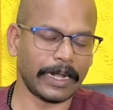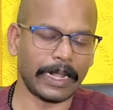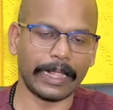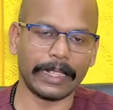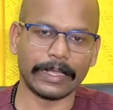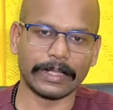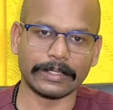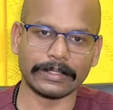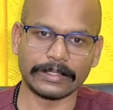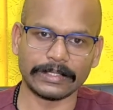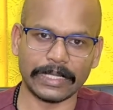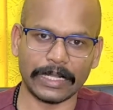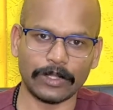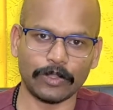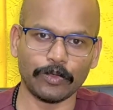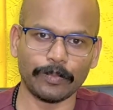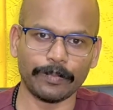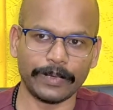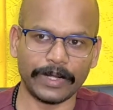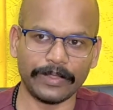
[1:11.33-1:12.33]
I can tell
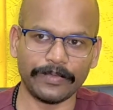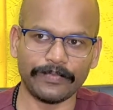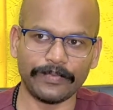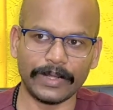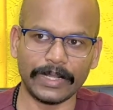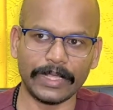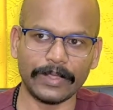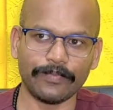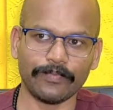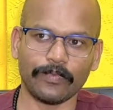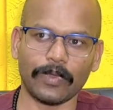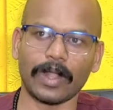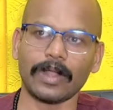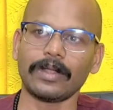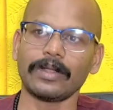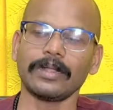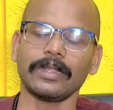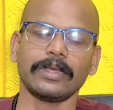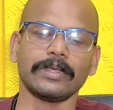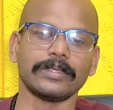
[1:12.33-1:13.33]
you briefly.
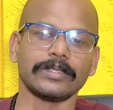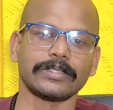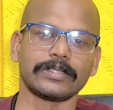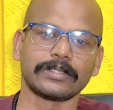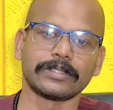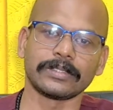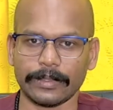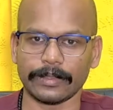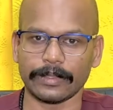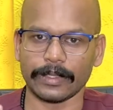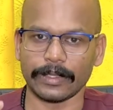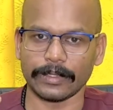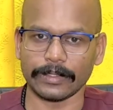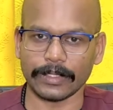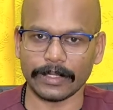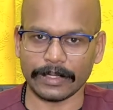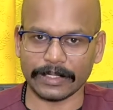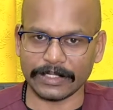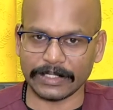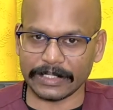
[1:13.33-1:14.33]
One is the
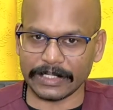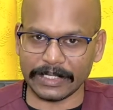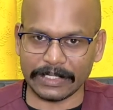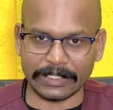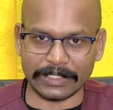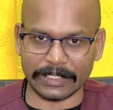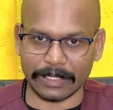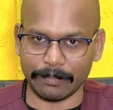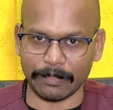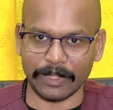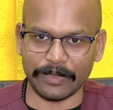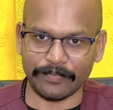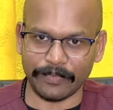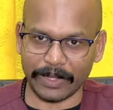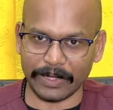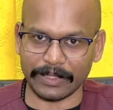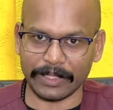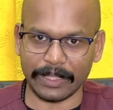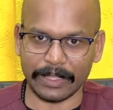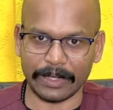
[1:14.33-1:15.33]
resting tremor.
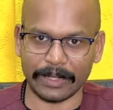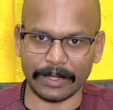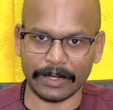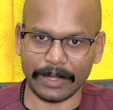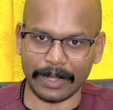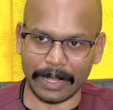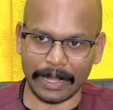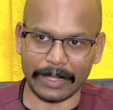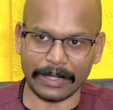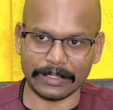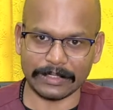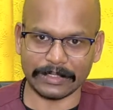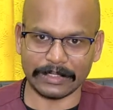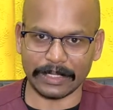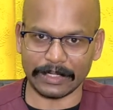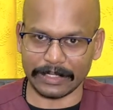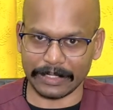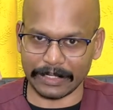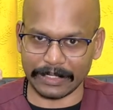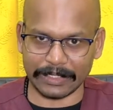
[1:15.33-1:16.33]
When their hand is
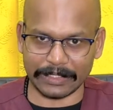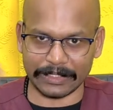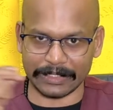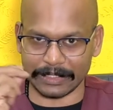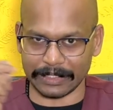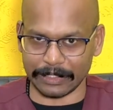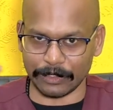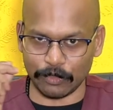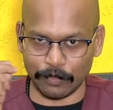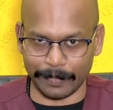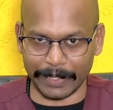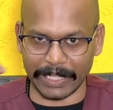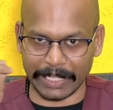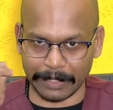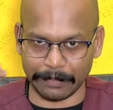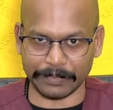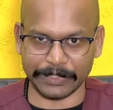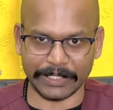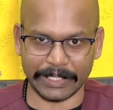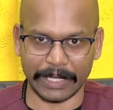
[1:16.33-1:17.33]
at rest, it will be
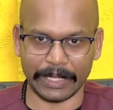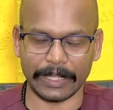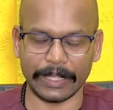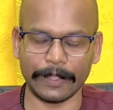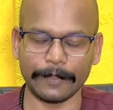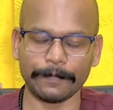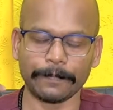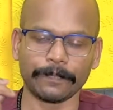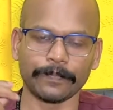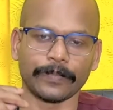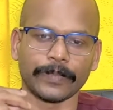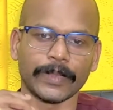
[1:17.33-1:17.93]
keep shaking.